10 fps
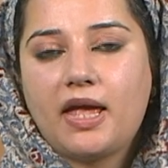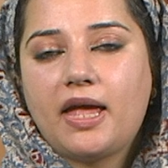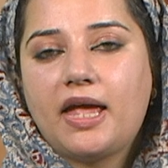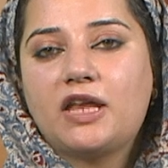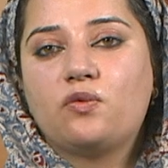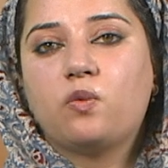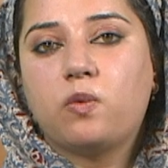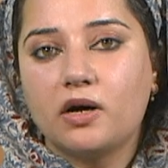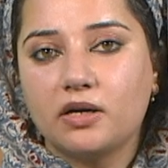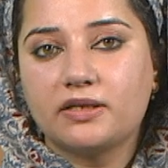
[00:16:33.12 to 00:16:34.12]
It
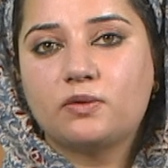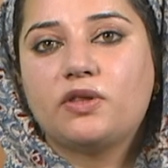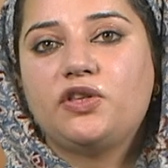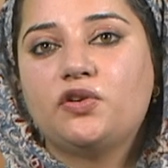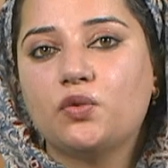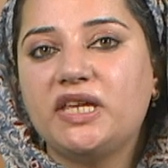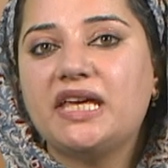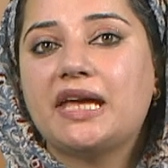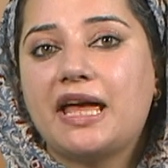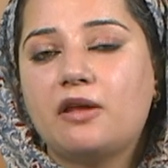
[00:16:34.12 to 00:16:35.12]
works with
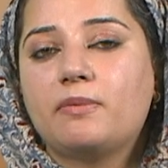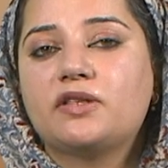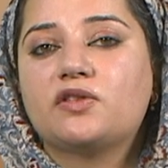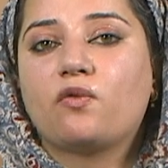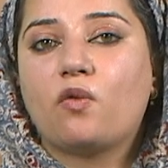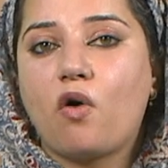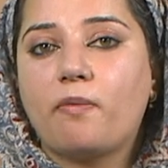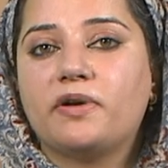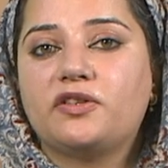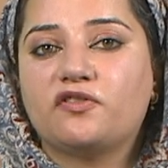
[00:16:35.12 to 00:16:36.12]
unique elements of
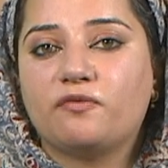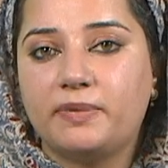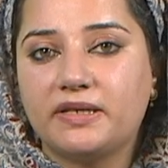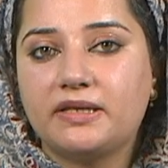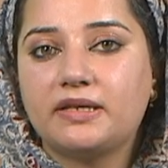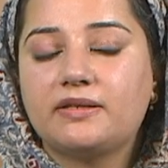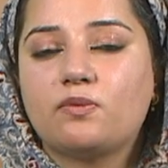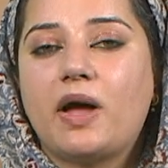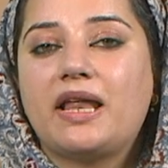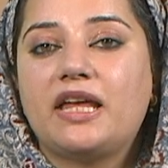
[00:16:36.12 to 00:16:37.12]
cooperative business
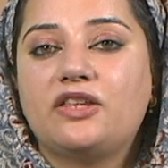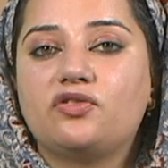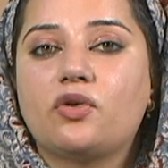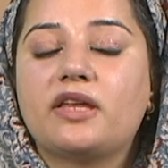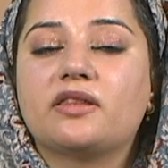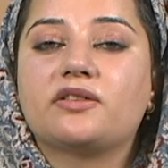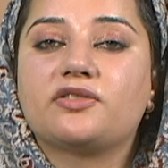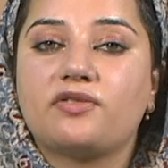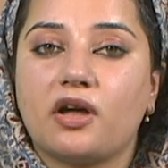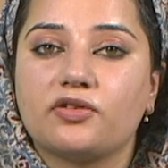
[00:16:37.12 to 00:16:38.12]
while enjoying the
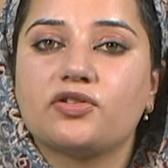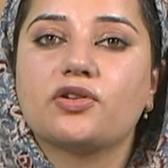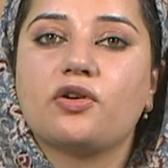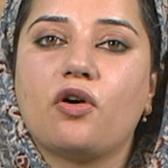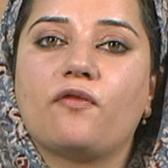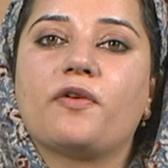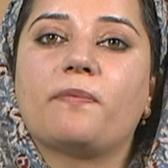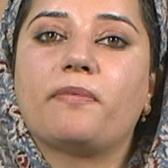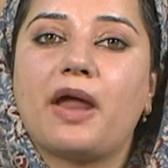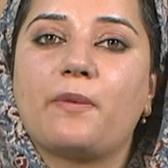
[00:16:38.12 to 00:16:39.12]
structure of a
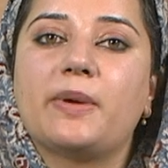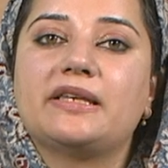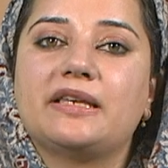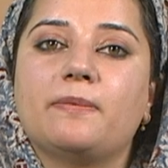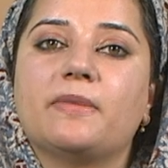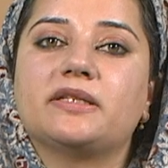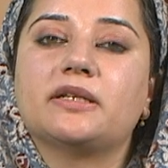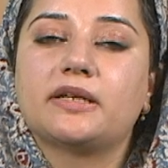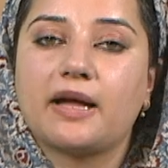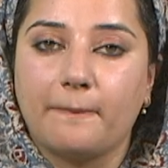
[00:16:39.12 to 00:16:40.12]
private
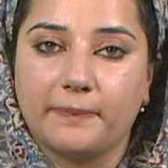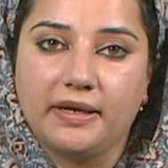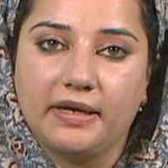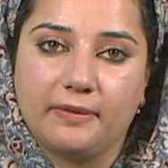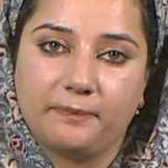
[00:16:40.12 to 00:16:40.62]
limited company.